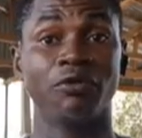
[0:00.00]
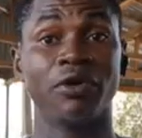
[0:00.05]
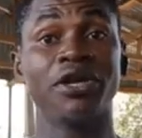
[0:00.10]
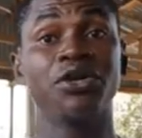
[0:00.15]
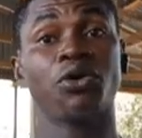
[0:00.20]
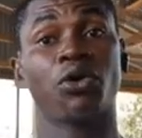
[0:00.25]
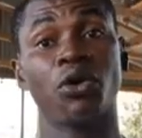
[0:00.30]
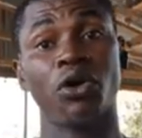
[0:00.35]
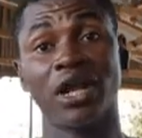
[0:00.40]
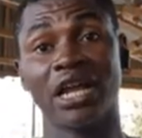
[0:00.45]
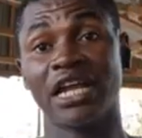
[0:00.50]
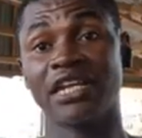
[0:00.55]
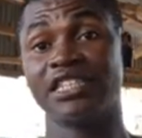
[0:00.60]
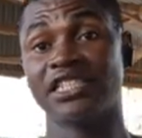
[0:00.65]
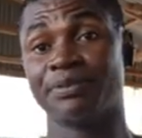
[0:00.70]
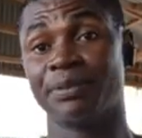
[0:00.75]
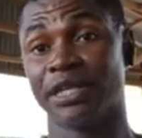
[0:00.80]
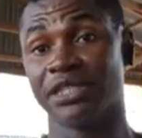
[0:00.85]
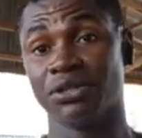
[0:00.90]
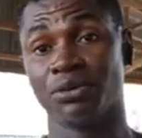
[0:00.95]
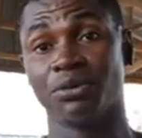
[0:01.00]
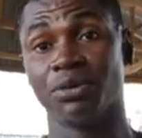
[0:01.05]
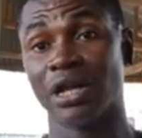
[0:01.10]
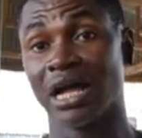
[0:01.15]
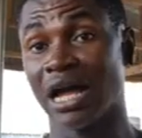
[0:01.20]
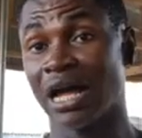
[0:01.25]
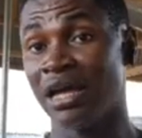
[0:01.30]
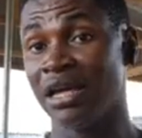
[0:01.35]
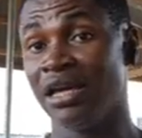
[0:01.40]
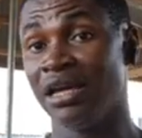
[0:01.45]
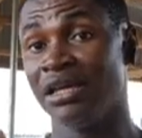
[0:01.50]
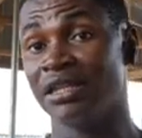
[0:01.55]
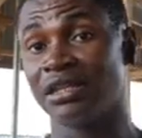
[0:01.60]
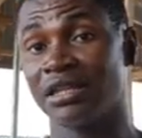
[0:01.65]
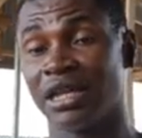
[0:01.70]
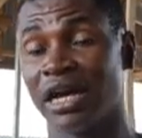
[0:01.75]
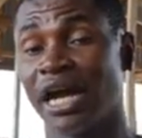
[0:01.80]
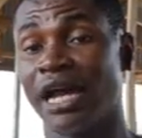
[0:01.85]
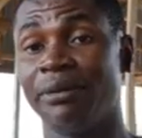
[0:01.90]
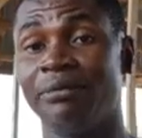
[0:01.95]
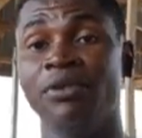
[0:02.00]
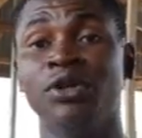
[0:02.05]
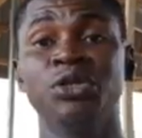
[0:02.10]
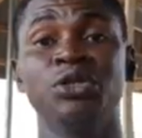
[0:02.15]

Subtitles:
you call at this particular time.